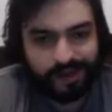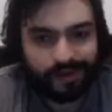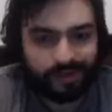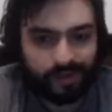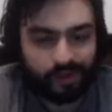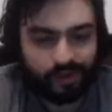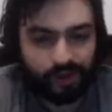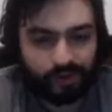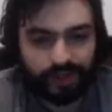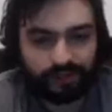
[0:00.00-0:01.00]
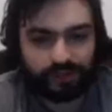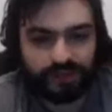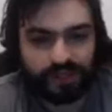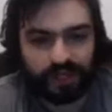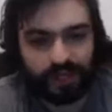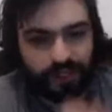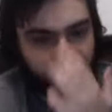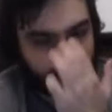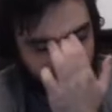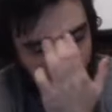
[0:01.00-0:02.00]
you're going to
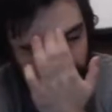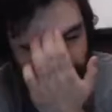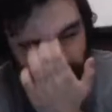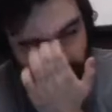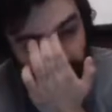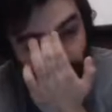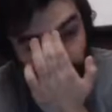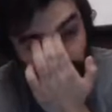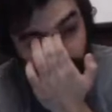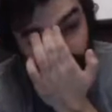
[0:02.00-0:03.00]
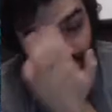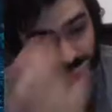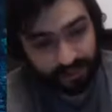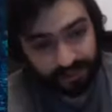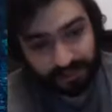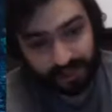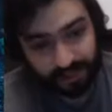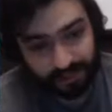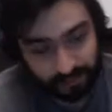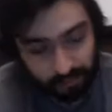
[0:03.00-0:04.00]
say, yeah, okay, that makes
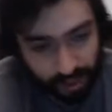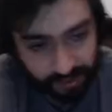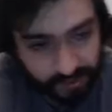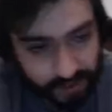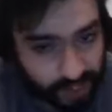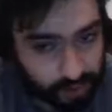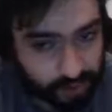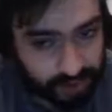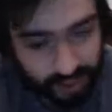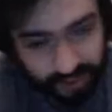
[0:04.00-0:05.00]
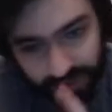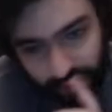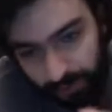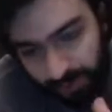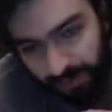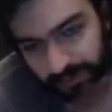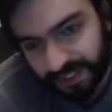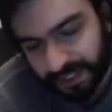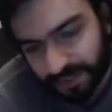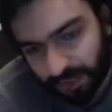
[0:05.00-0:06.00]
sense, but I would like it to be maybe
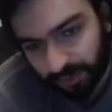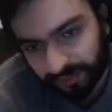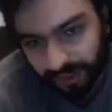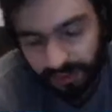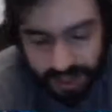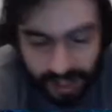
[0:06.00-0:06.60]
6 out of 10.